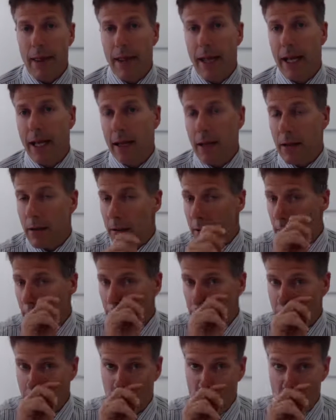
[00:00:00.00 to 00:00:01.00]
and then
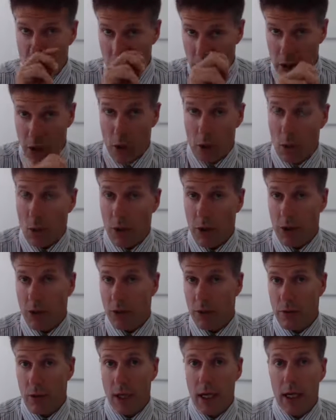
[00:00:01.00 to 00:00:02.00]
because I don't want
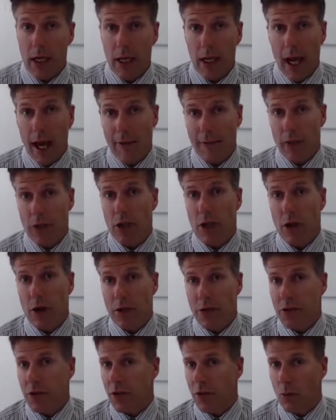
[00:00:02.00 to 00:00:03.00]
to
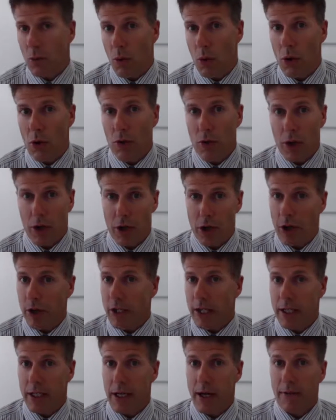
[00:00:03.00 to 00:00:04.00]
advertise to the world, I
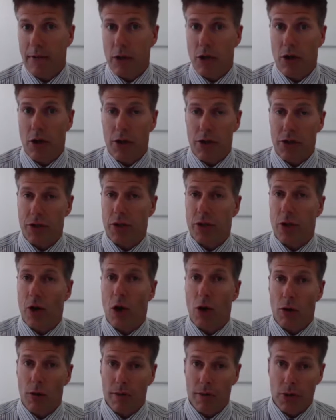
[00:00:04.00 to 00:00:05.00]
don't need to advertise to
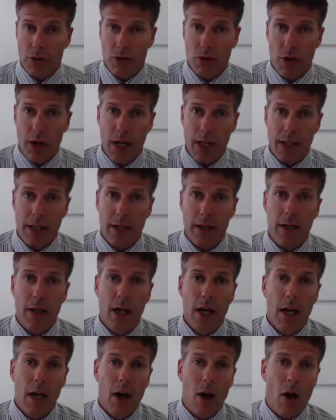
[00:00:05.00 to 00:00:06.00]
the whole of
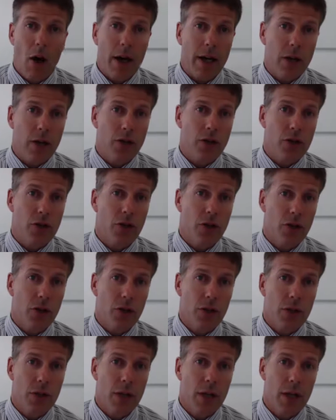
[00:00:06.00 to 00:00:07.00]
Australia, I can
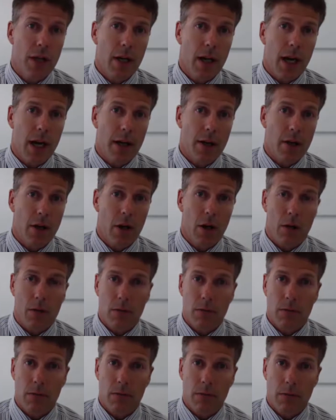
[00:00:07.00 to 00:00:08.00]
choose that
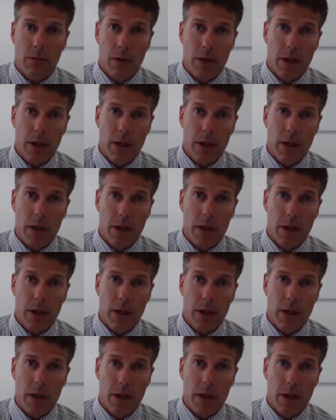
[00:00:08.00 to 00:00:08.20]
I'll